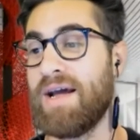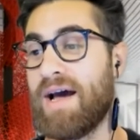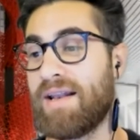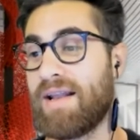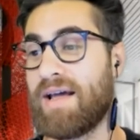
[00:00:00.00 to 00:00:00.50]

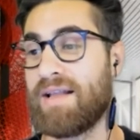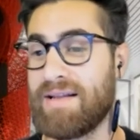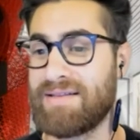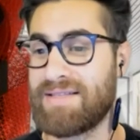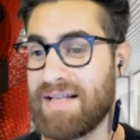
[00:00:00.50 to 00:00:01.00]
and an
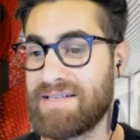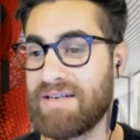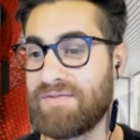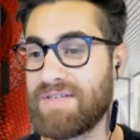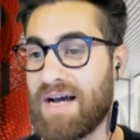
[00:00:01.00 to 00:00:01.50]

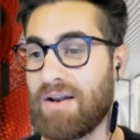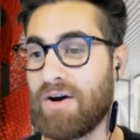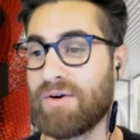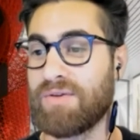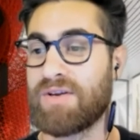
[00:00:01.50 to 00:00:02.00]
intensive
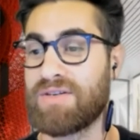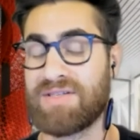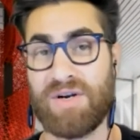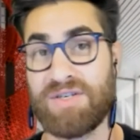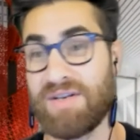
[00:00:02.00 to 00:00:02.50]
dialogue with the
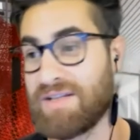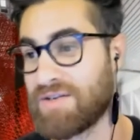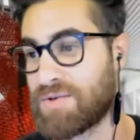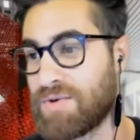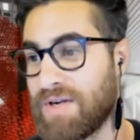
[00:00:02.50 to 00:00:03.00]
construction
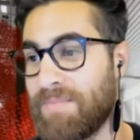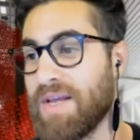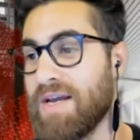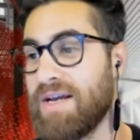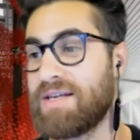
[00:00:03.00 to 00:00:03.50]
industry.
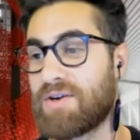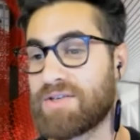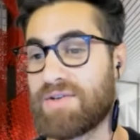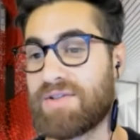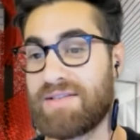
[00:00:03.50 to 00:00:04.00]
He is
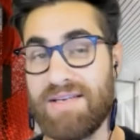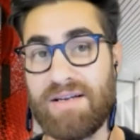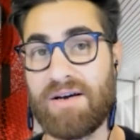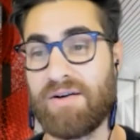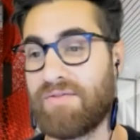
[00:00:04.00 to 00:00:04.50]
also the dean
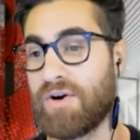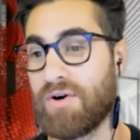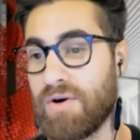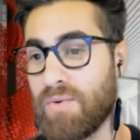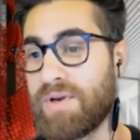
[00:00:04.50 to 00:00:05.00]
of the
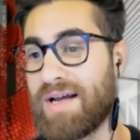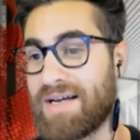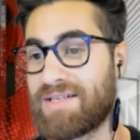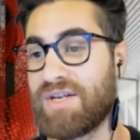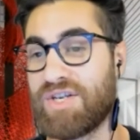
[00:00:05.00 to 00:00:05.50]
Irwin
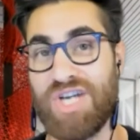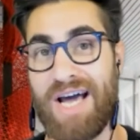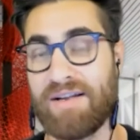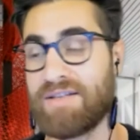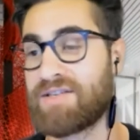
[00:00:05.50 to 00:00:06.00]
S.
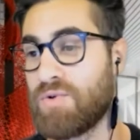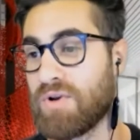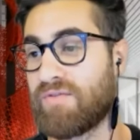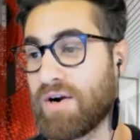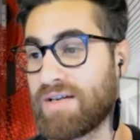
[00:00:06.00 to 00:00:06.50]
Chanin School
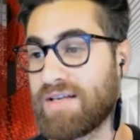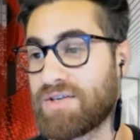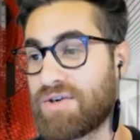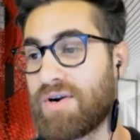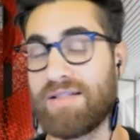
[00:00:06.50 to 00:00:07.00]
of
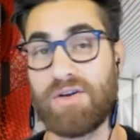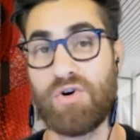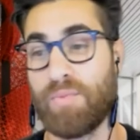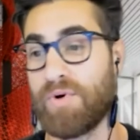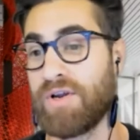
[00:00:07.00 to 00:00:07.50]
Architecture at the
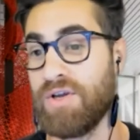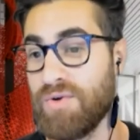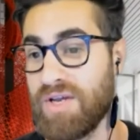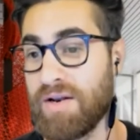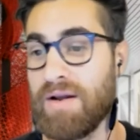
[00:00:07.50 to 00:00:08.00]
Cooper
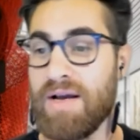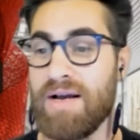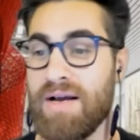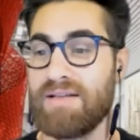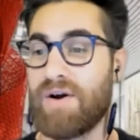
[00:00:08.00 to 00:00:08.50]
Union.
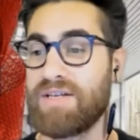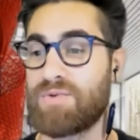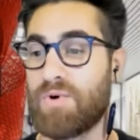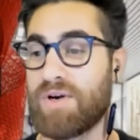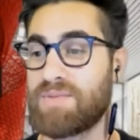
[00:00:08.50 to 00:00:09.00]
Tehrani's
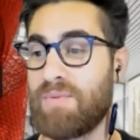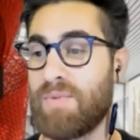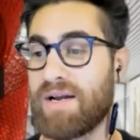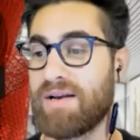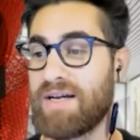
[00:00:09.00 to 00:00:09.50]
work has been
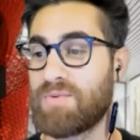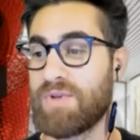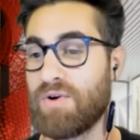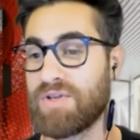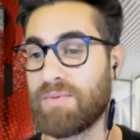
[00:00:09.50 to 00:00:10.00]
recognized with
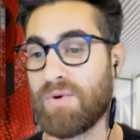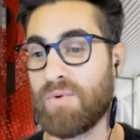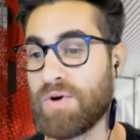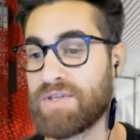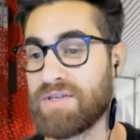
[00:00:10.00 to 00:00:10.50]
notable
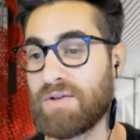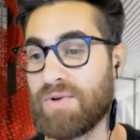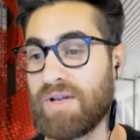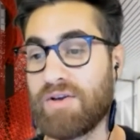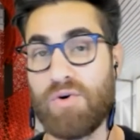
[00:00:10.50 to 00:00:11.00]
awards,
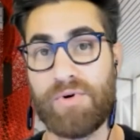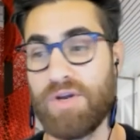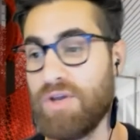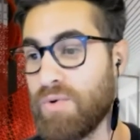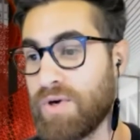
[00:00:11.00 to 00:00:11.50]
including the Cooper
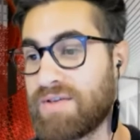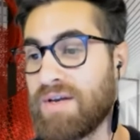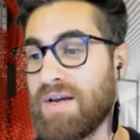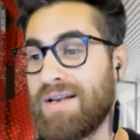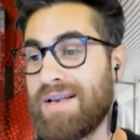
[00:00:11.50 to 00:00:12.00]
Hewitt
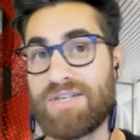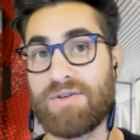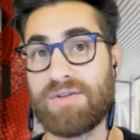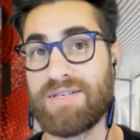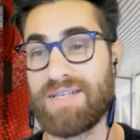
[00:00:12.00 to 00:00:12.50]

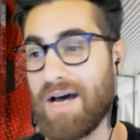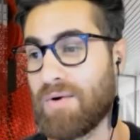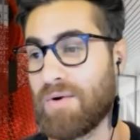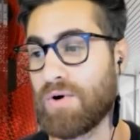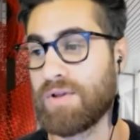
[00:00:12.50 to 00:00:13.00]
National Design
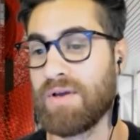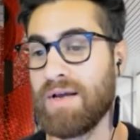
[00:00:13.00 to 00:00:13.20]
Award